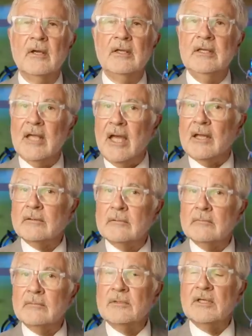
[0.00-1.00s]
Yet,
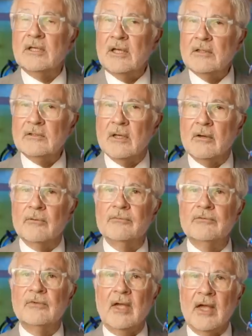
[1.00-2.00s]

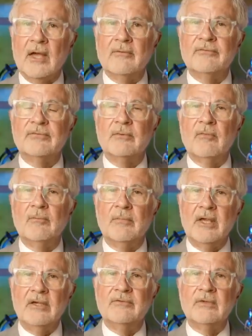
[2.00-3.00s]
ketones have some
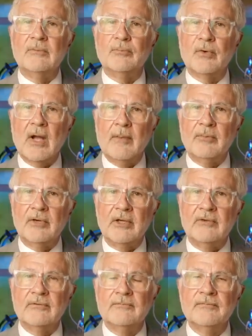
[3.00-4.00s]
amazing properties.